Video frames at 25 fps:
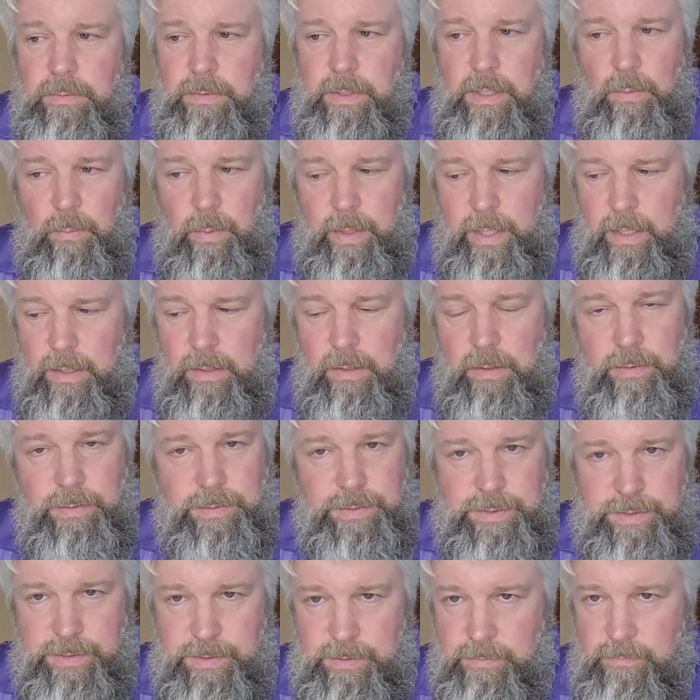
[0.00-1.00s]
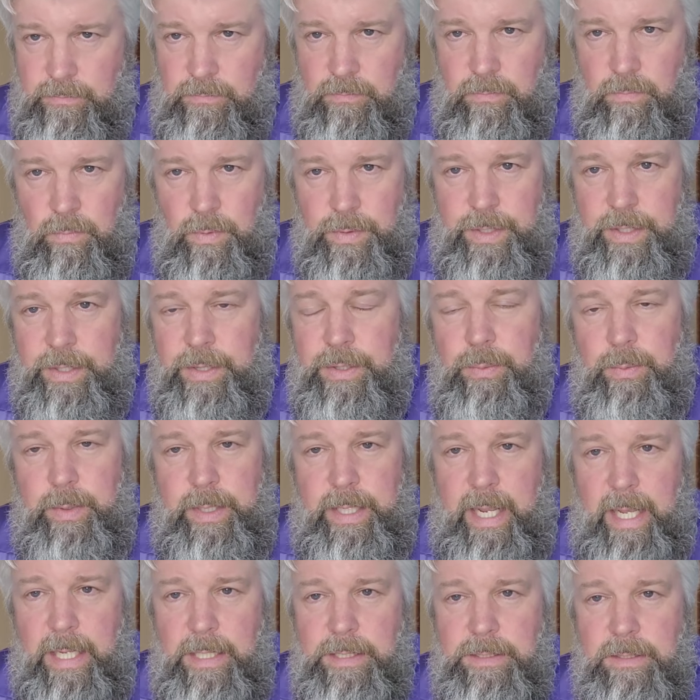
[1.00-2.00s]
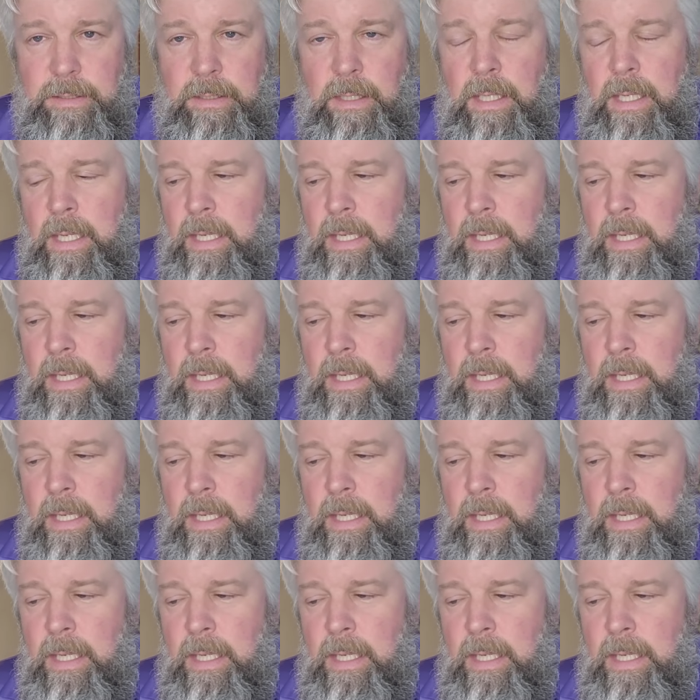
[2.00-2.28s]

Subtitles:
We can close within 3 days.